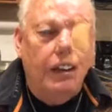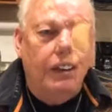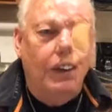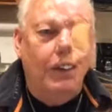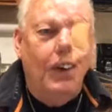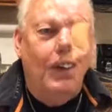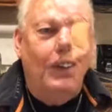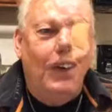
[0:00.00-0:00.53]

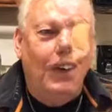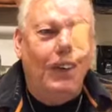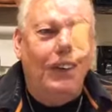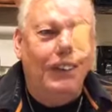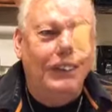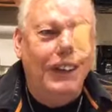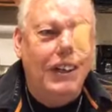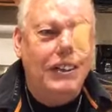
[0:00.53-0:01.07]
The
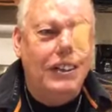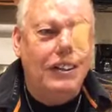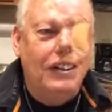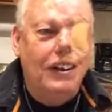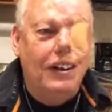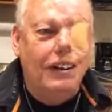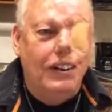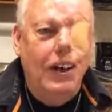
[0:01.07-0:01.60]
world teaches,
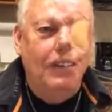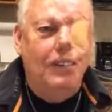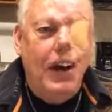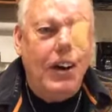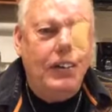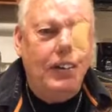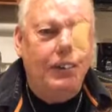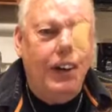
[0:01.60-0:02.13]
you
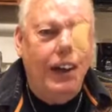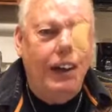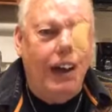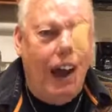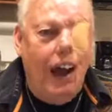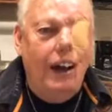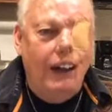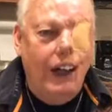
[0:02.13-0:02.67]
mess with me,
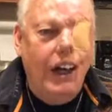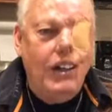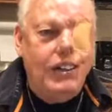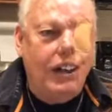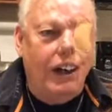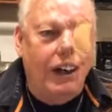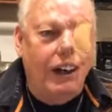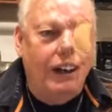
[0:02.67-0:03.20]
I'll get
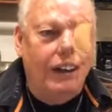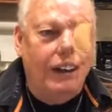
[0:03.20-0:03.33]
you.